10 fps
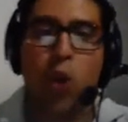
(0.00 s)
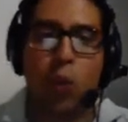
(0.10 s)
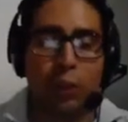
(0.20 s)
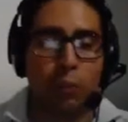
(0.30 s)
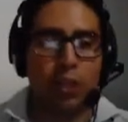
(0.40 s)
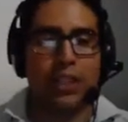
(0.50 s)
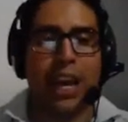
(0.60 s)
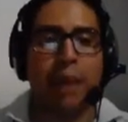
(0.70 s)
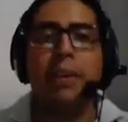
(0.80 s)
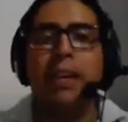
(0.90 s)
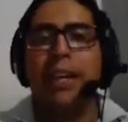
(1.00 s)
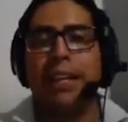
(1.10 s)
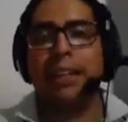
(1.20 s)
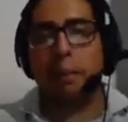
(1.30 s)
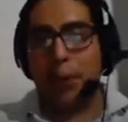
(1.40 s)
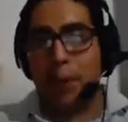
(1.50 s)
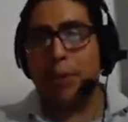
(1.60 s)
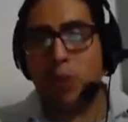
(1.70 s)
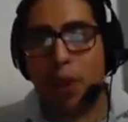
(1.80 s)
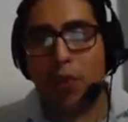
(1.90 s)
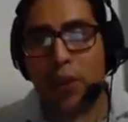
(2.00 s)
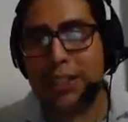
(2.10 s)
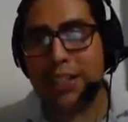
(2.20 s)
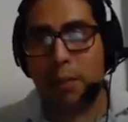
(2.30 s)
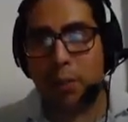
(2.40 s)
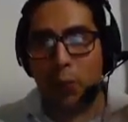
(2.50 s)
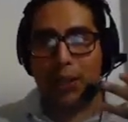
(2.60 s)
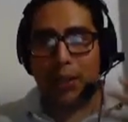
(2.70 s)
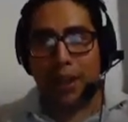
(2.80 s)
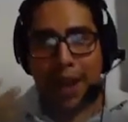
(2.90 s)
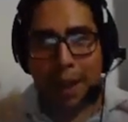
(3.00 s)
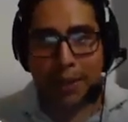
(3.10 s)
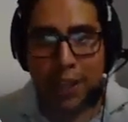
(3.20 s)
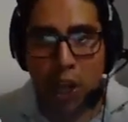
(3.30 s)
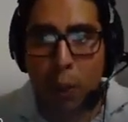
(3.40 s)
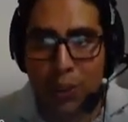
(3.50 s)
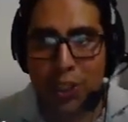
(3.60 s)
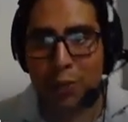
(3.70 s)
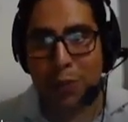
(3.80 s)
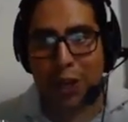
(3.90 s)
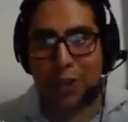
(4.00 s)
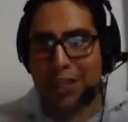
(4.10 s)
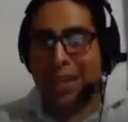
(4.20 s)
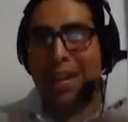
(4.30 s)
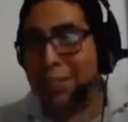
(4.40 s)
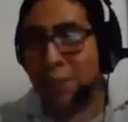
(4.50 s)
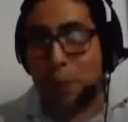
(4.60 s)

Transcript: One more time, in the previous one, for example, we didn't have any options because it's a